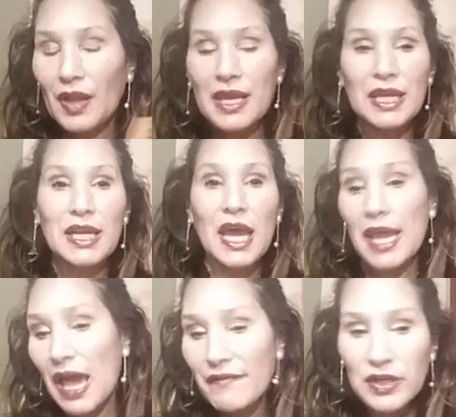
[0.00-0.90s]
I
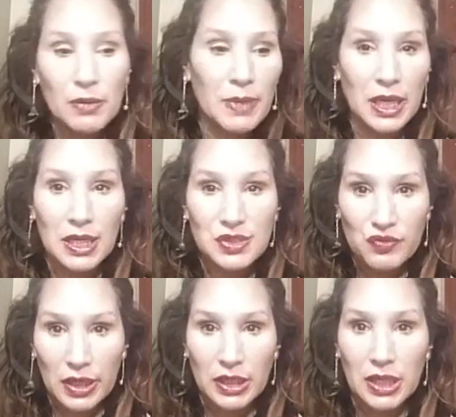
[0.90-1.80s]
have it on my
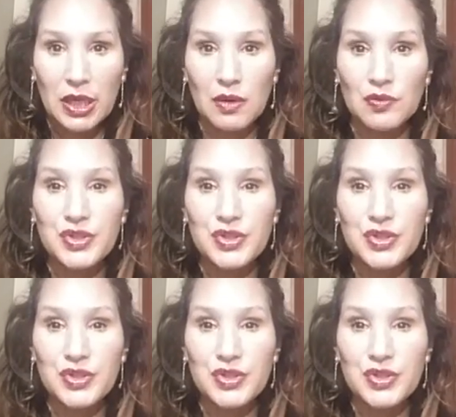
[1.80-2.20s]
eyes right now.